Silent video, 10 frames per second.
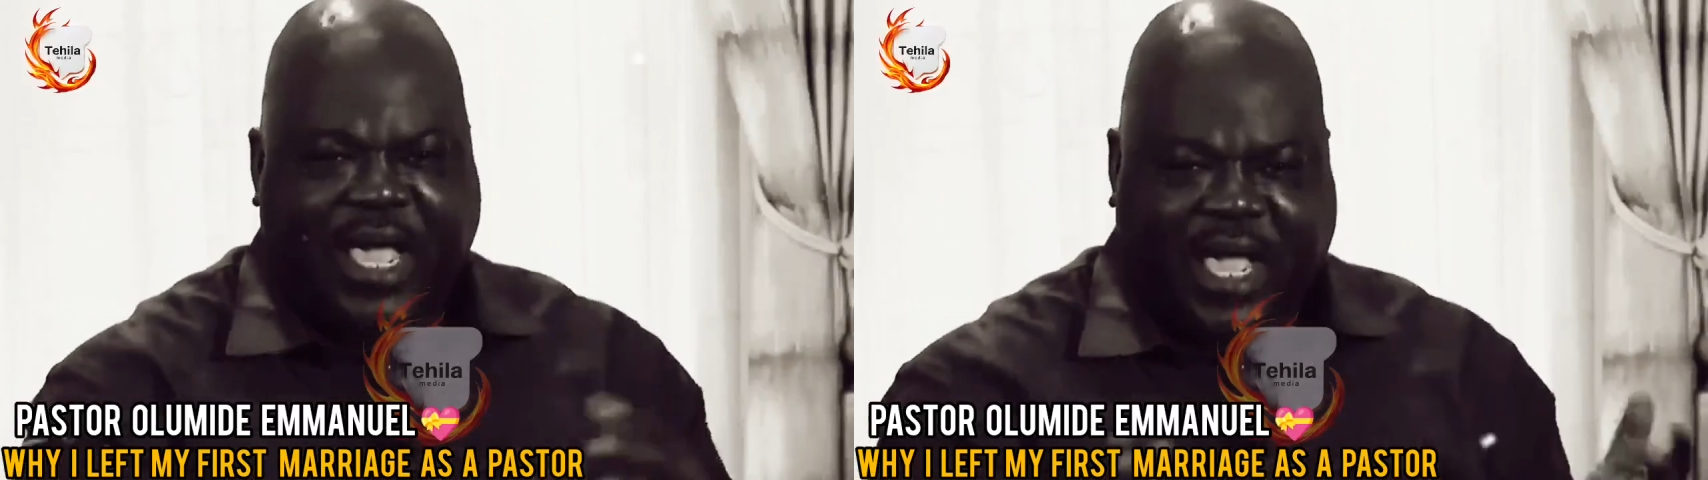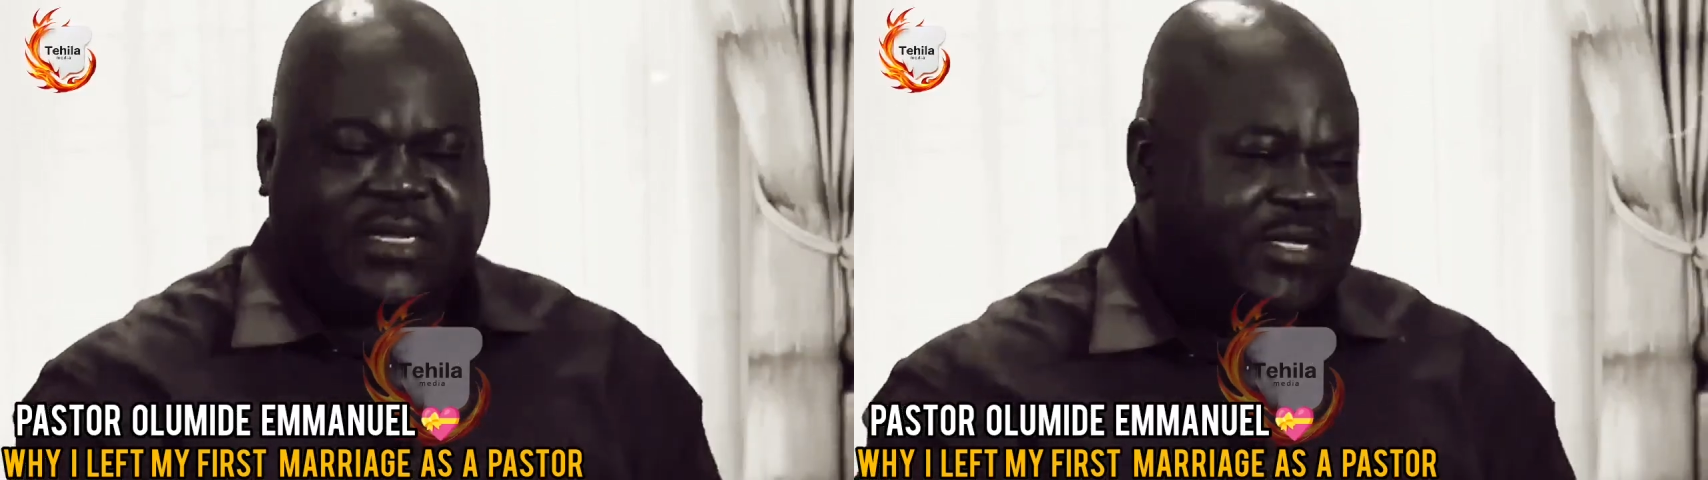
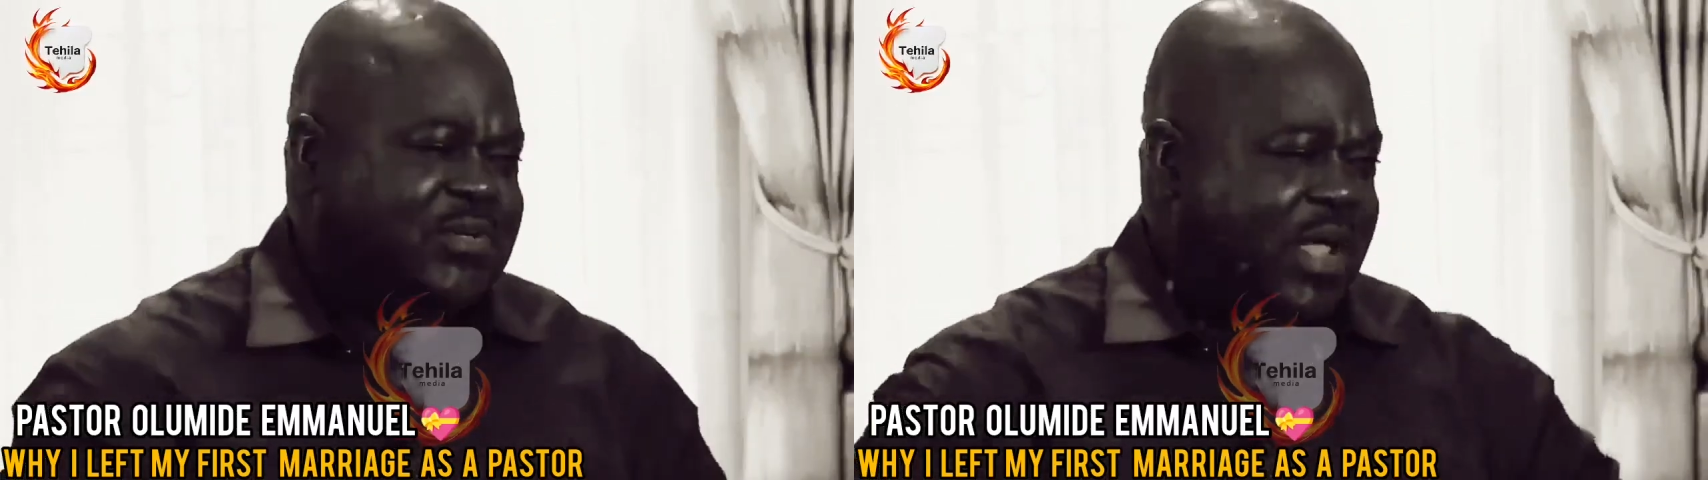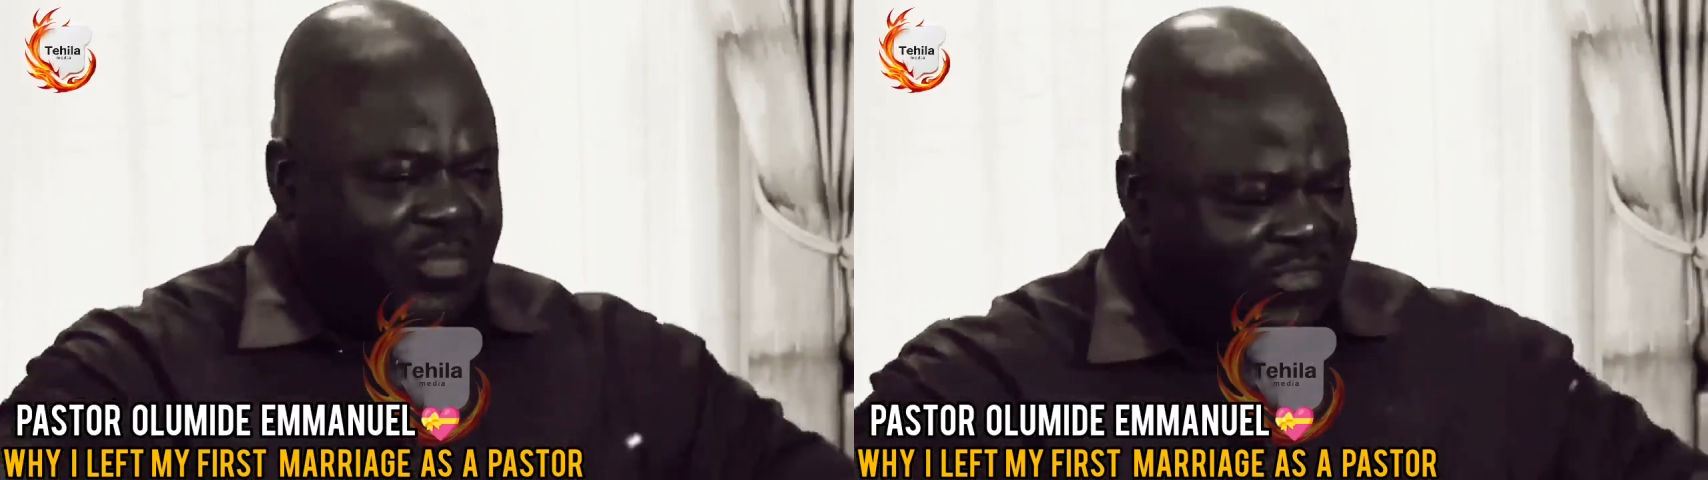at least
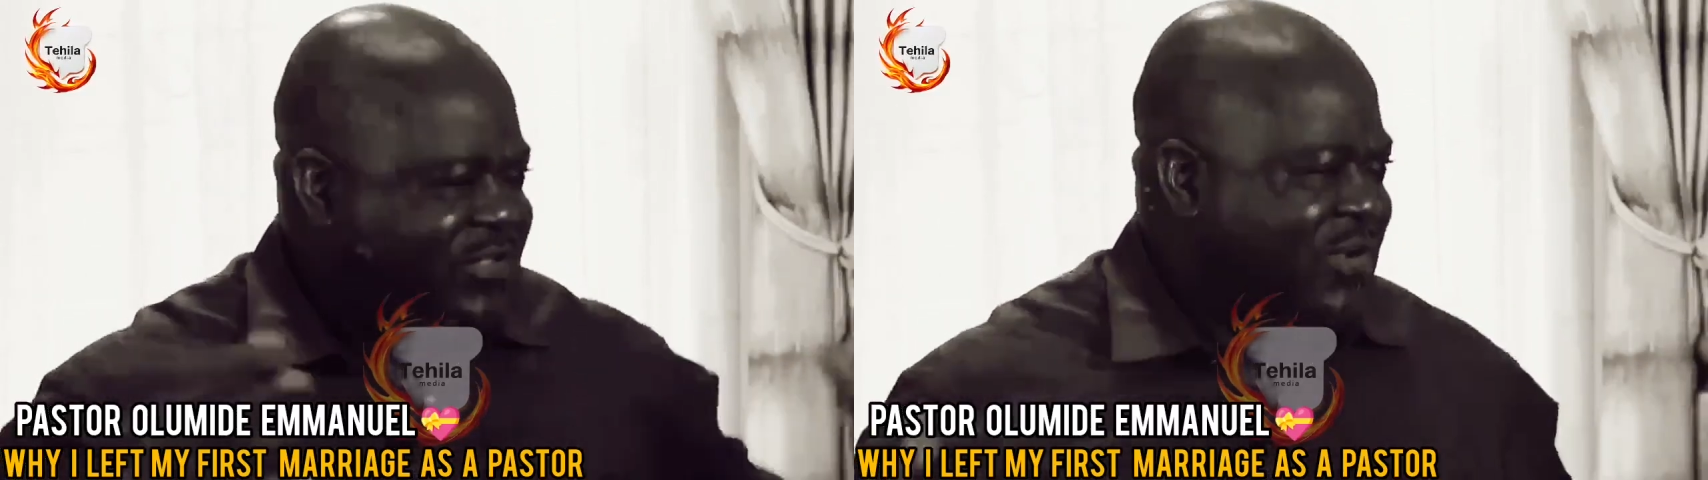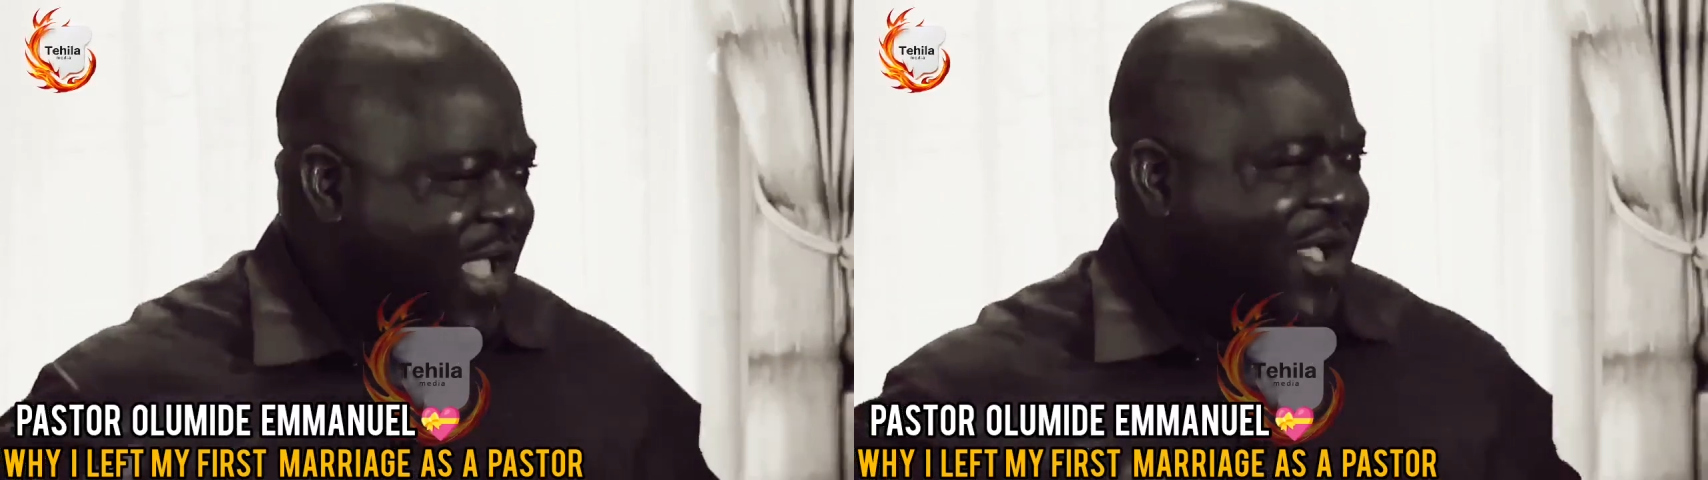you're a
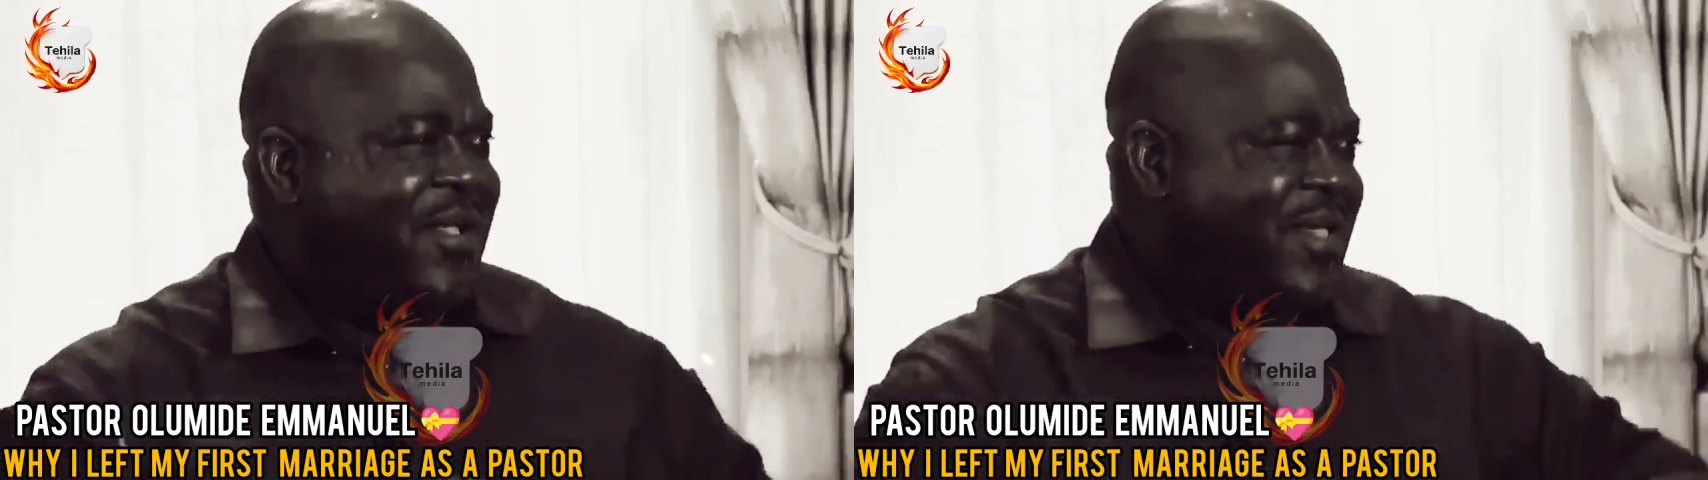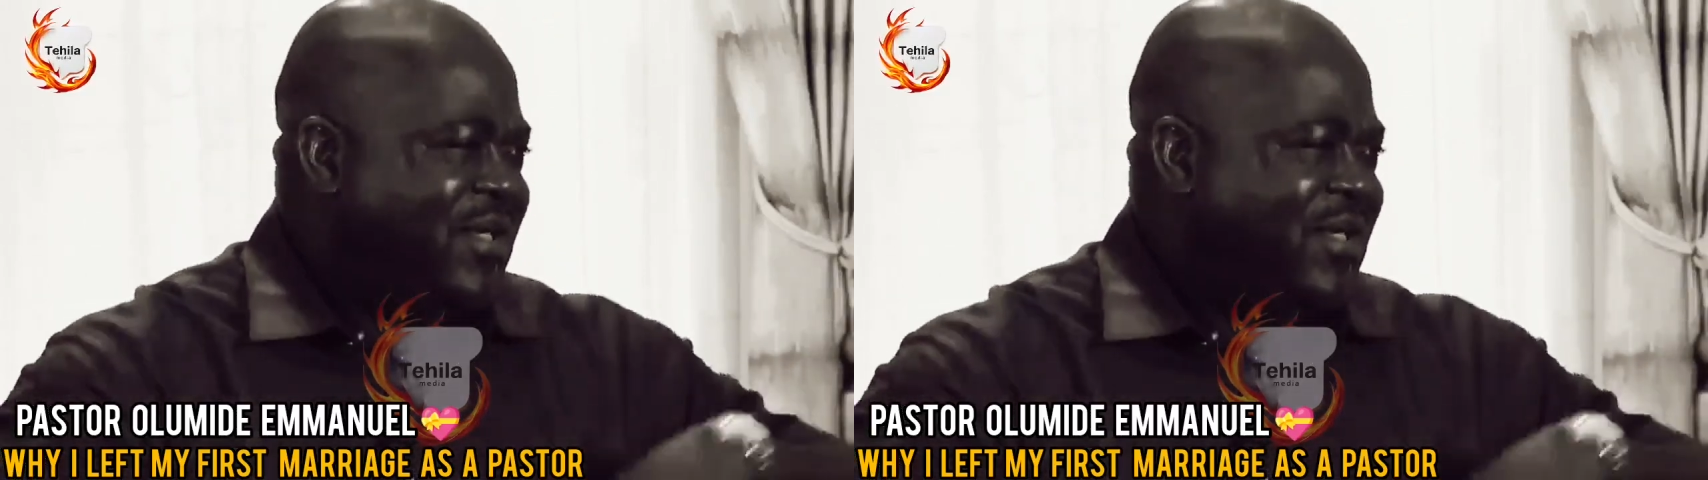professor now.